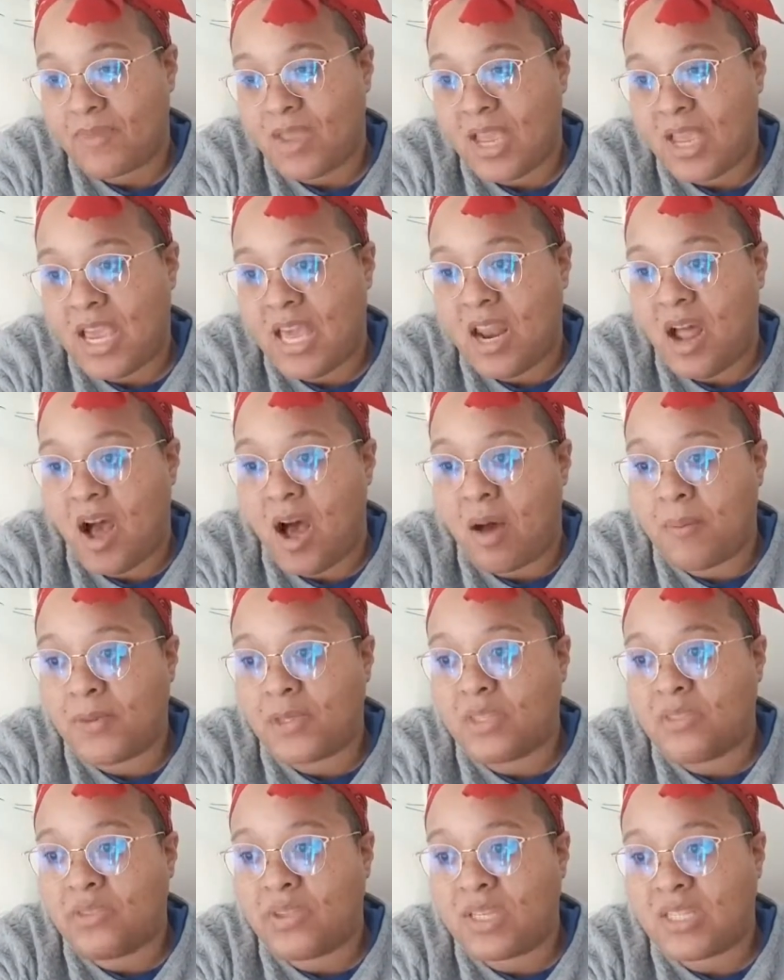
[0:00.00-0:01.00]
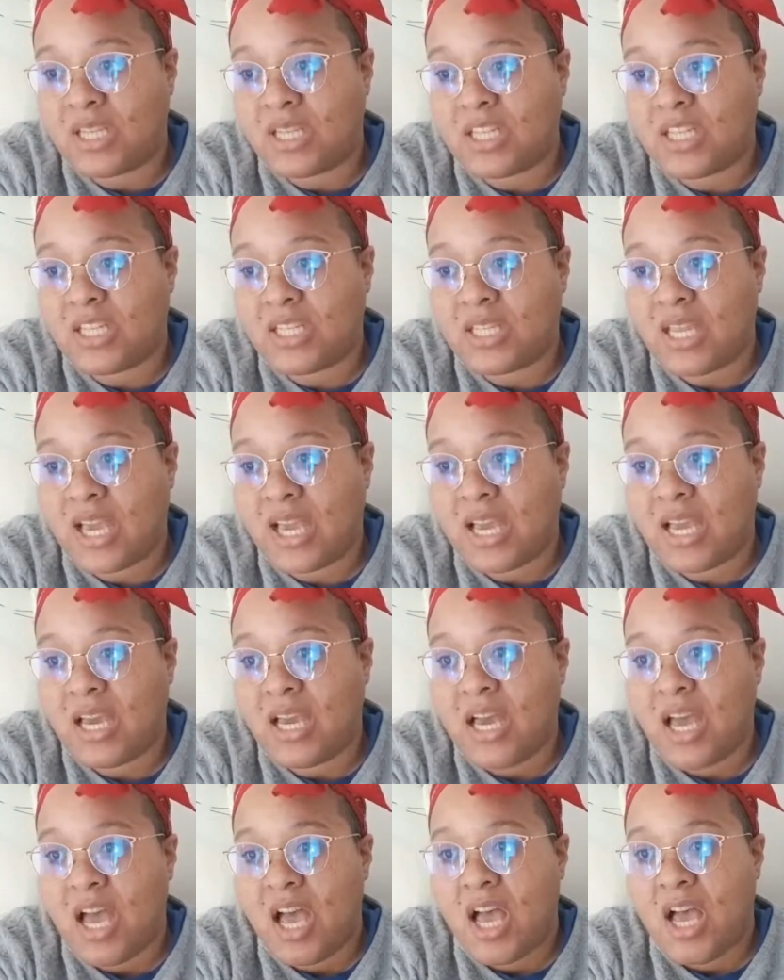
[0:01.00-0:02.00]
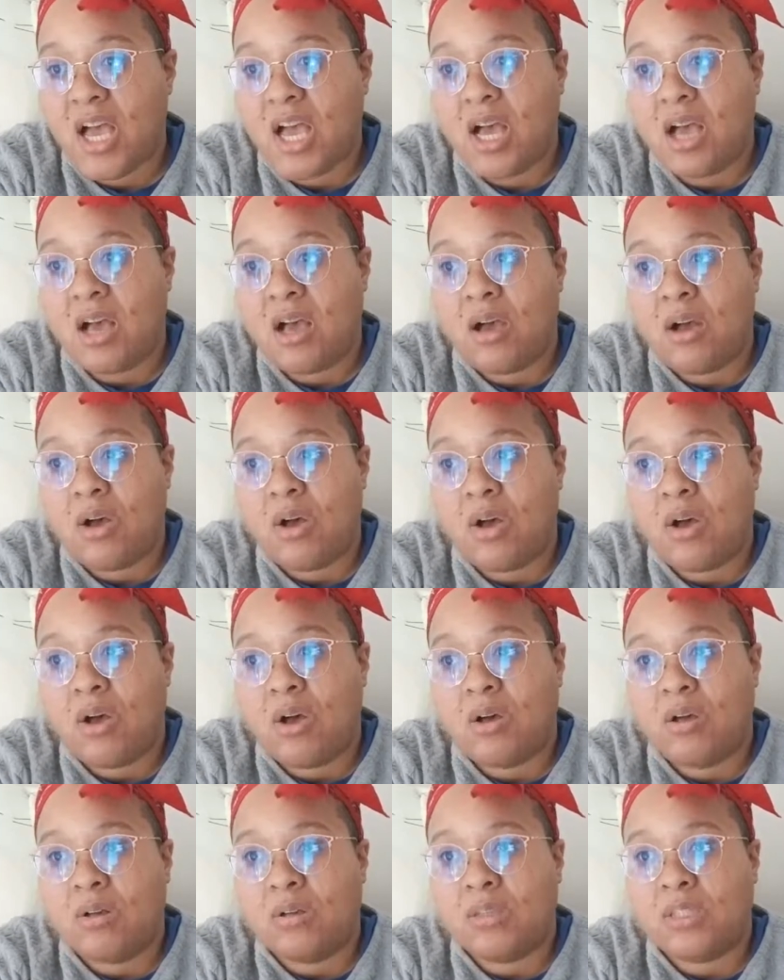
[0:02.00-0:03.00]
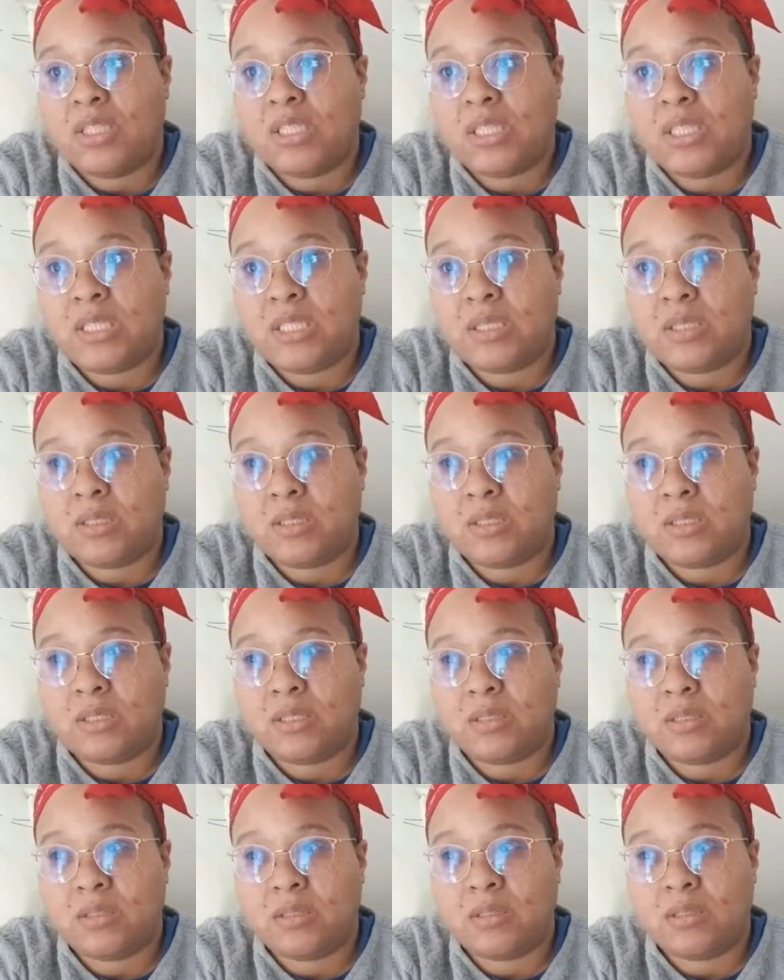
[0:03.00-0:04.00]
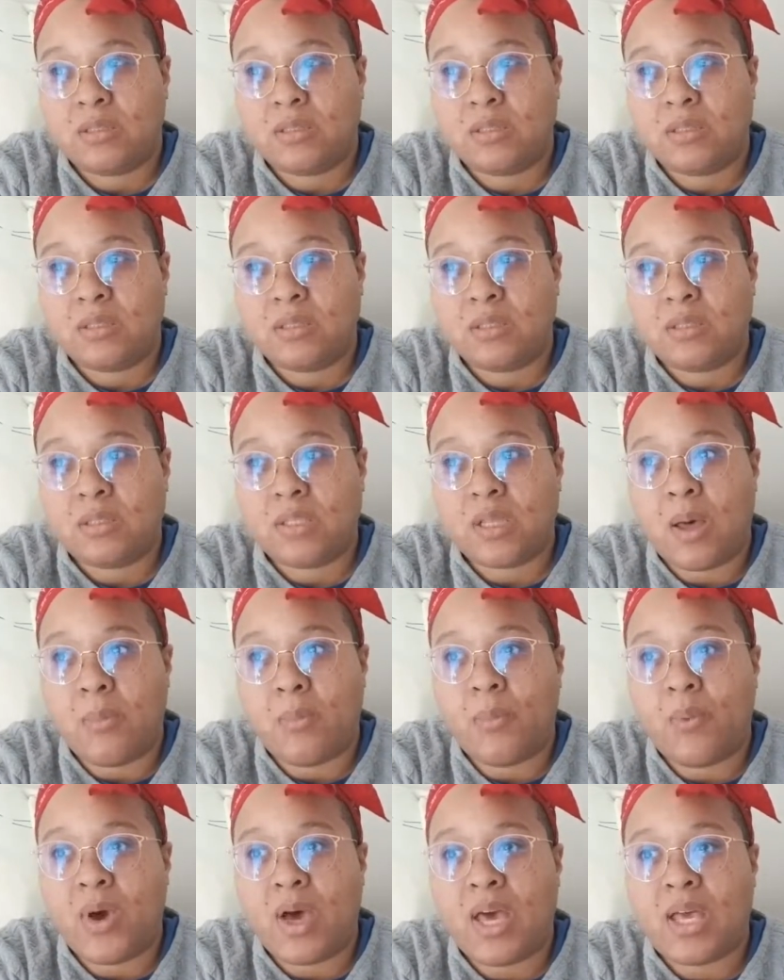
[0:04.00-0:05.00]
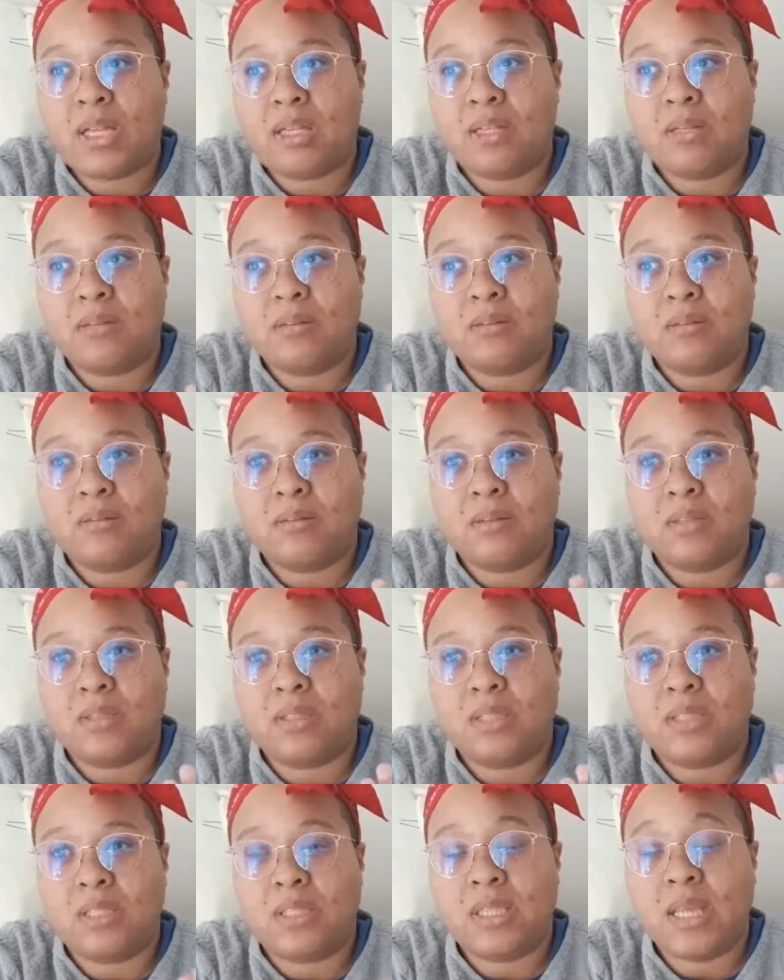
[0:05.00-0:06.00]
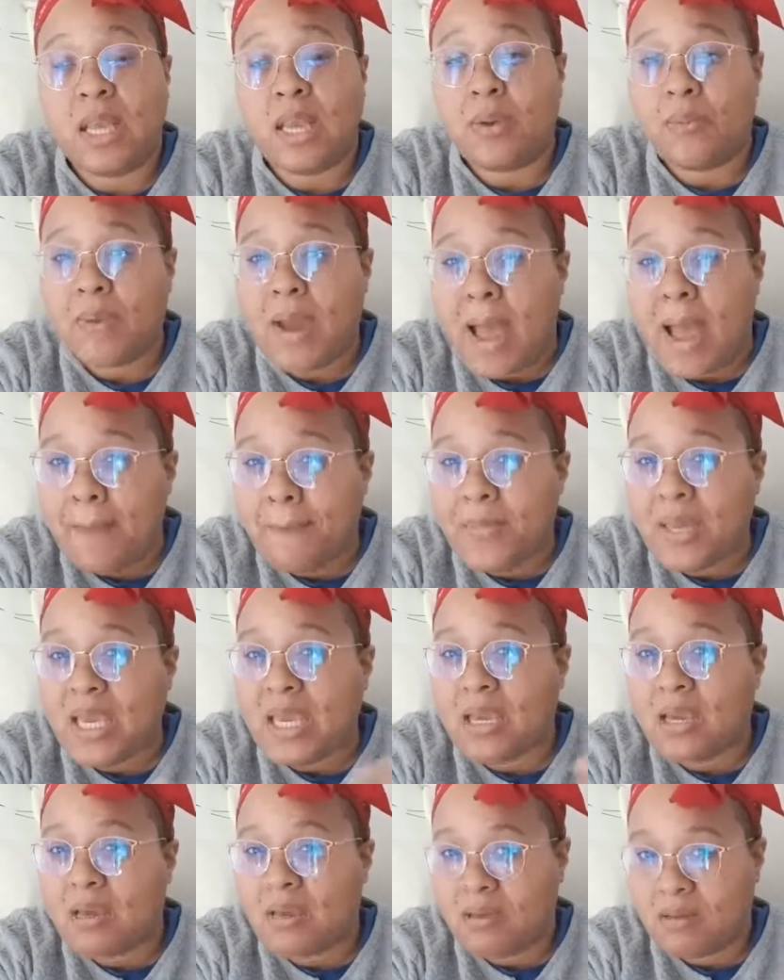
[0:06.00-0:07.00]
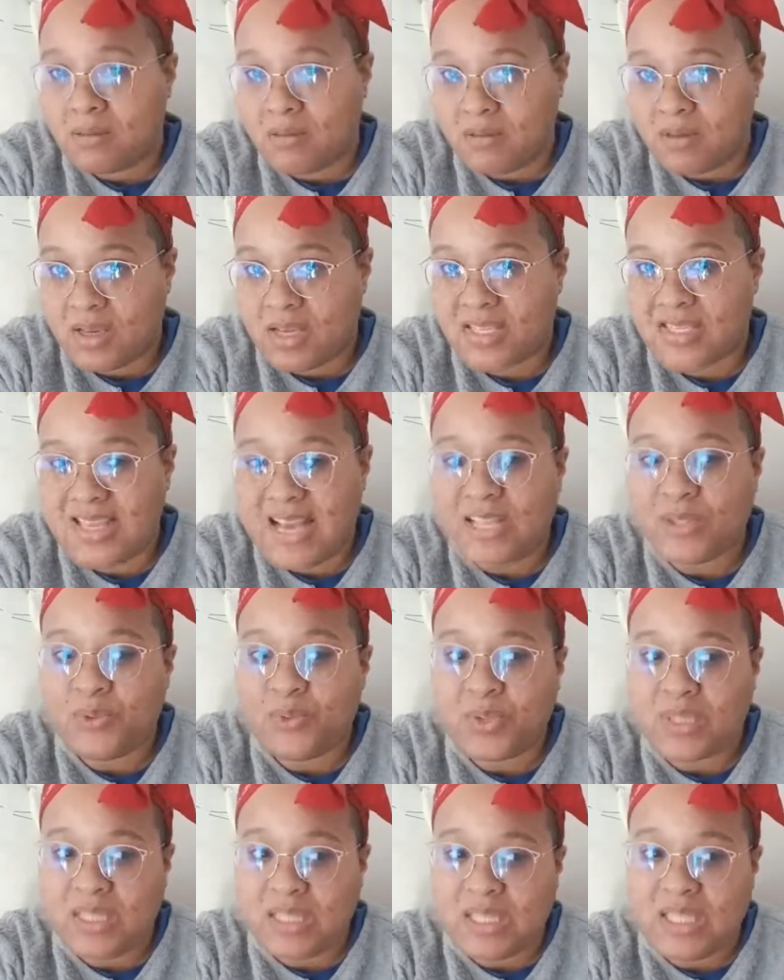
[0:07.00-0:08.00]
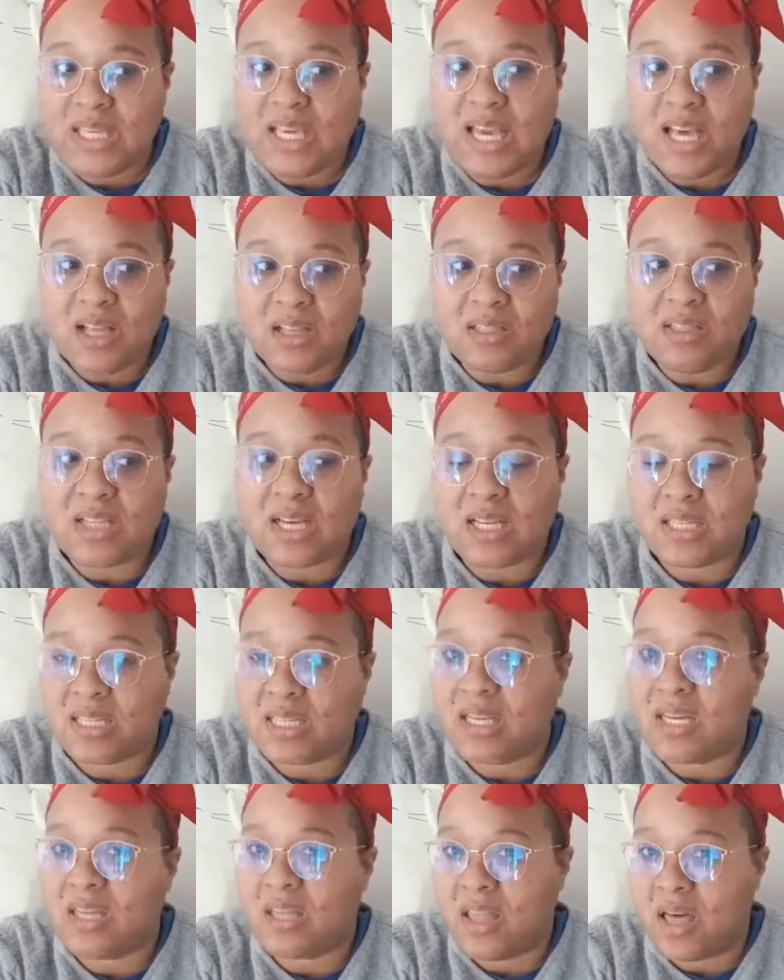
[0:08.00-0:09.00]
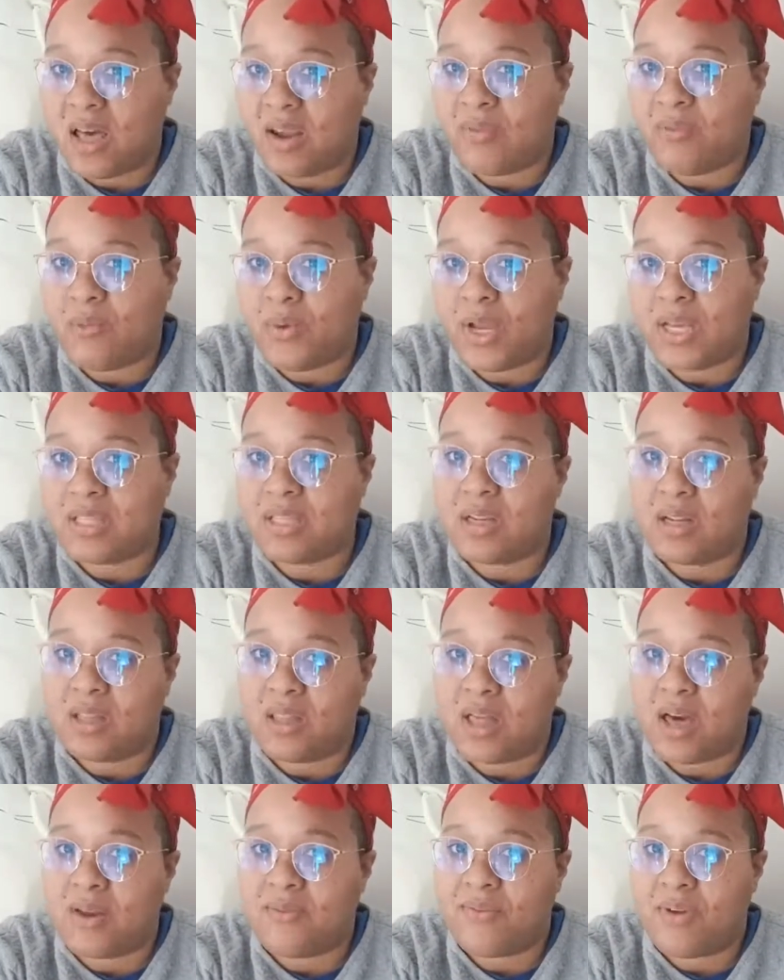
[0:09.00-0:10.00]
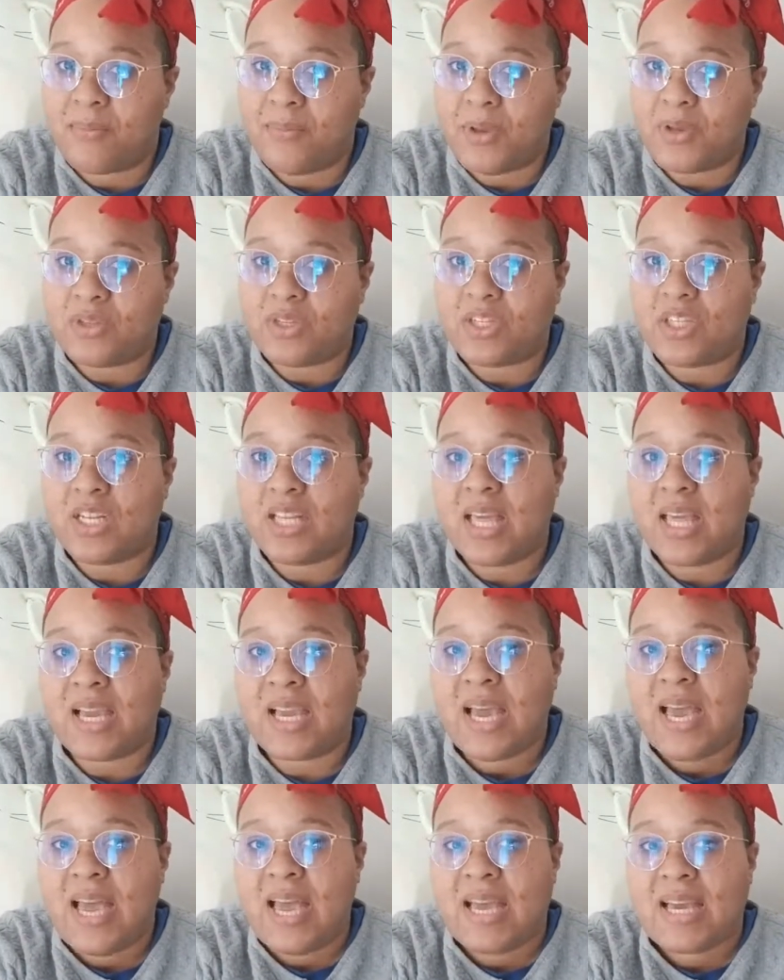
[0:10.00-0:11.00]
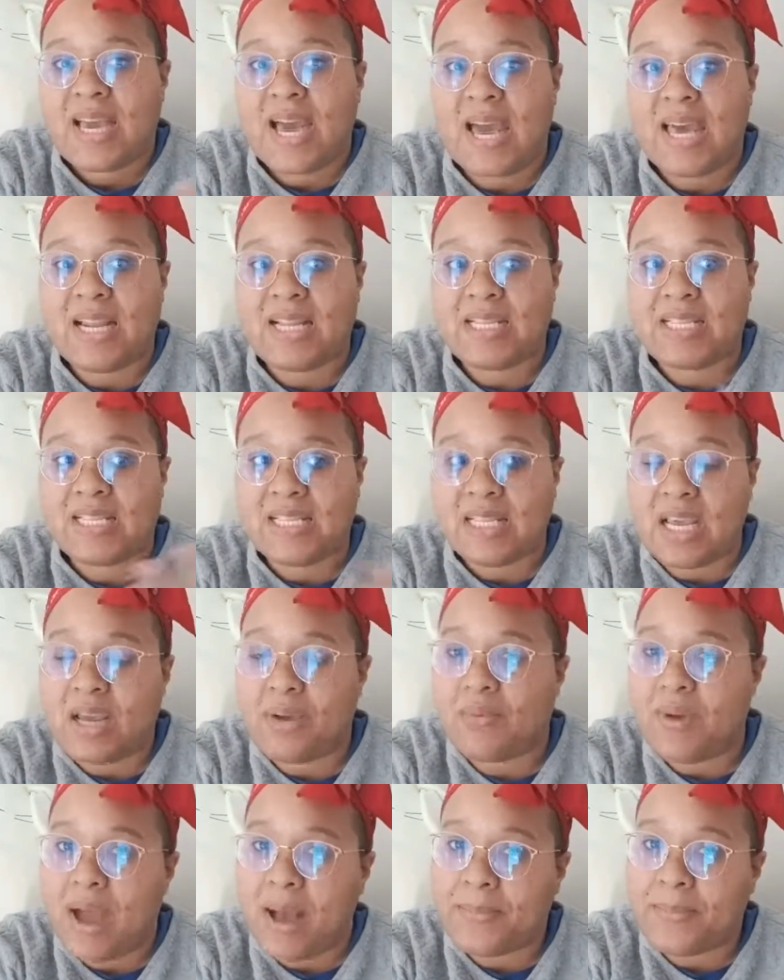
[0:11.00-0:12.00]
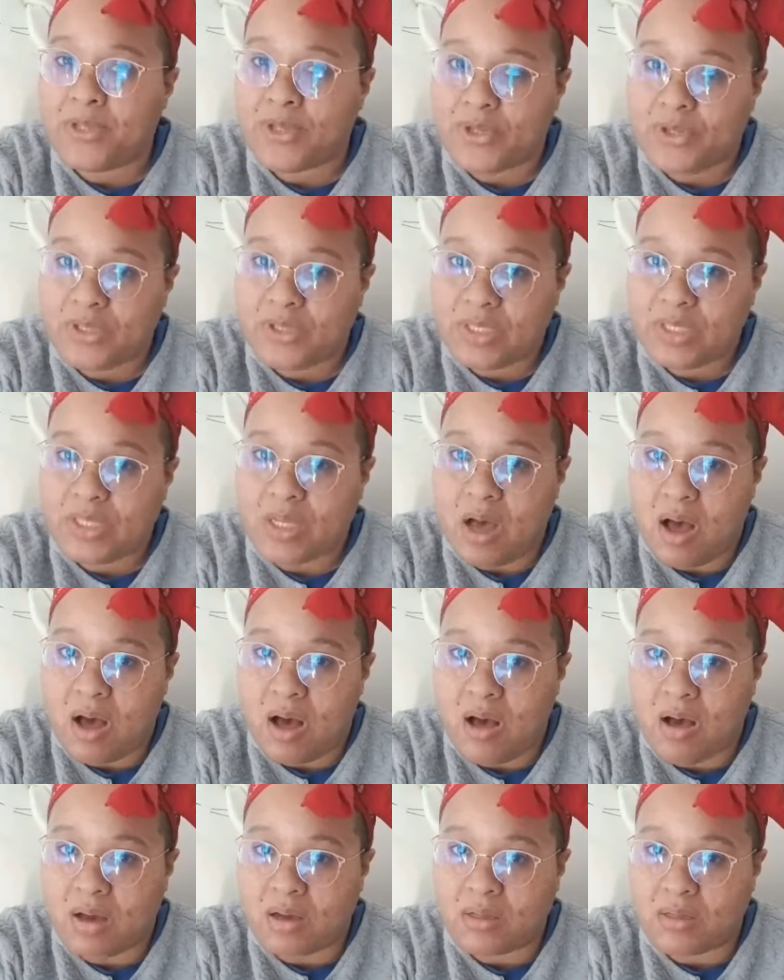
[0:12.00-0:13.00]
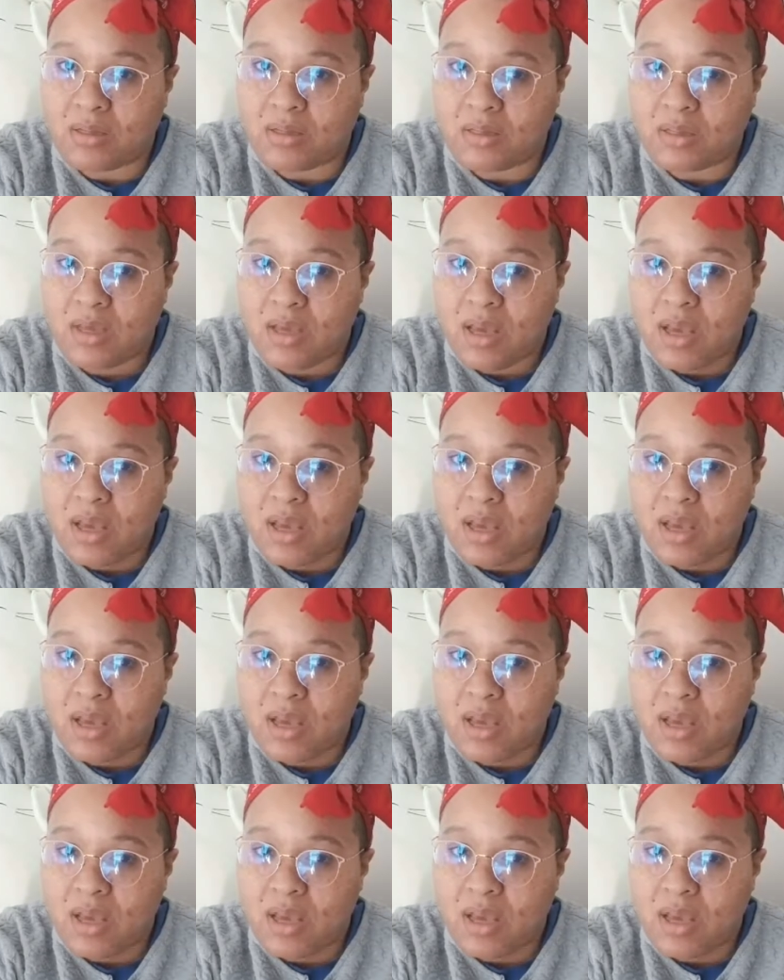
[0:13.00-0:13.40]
It almost feels like she's like somewhat sing rapping, because that's what CL does in a lot of ways in a lot of her music. She like kind of sing raps her songs,